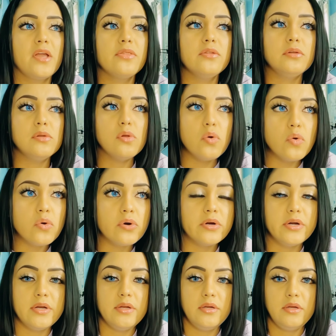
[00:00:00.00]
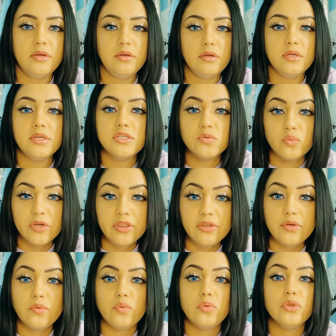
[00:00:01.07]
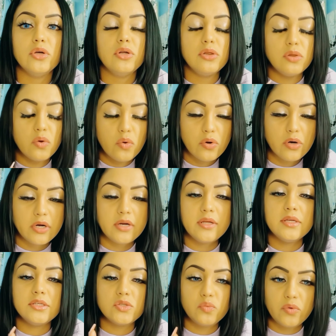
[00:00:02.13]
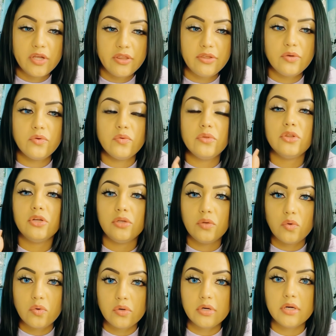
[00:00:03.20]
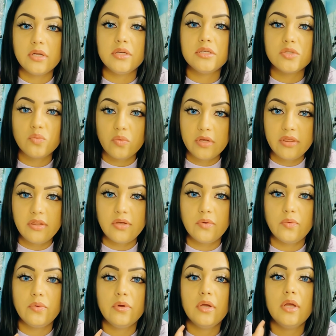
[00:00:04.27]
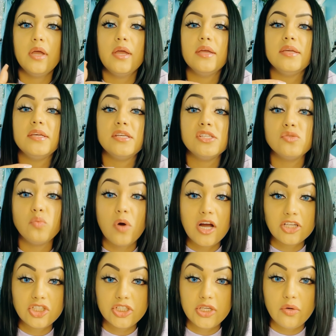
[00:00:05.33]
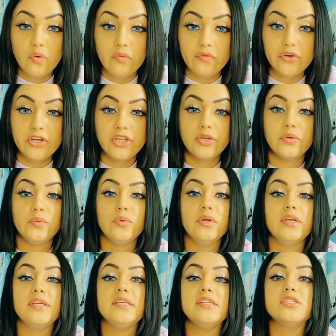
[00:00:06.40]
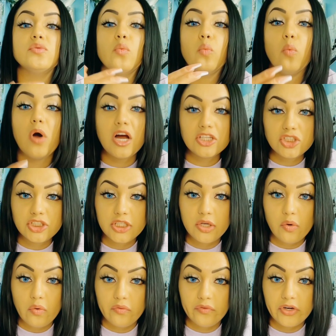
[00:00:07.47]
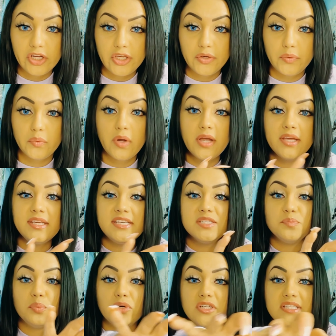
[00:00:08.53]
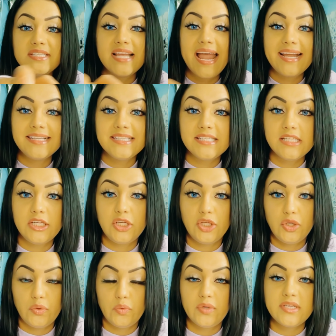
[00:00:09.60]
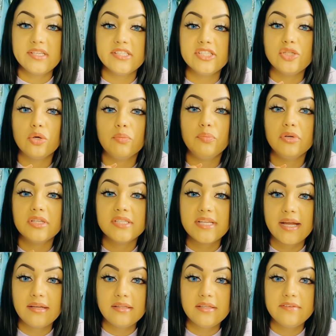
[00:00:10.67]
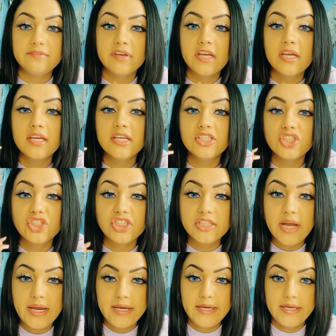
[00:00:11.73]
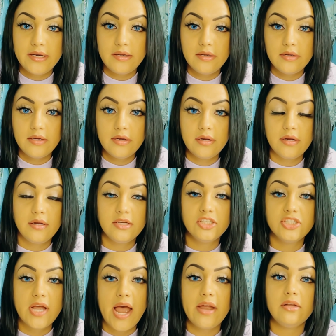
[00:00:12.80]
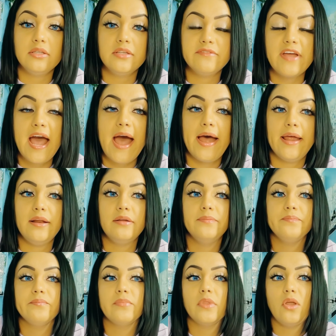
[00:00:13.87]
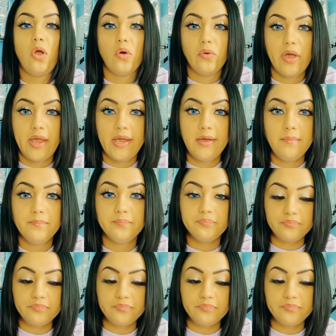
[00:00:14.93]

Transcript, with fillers: the Lord is with you, the Lord is with you, the Lord is with you. He's watching over you. He's watching over you. He's protecting you. He is your protective shade, child of God. Okay?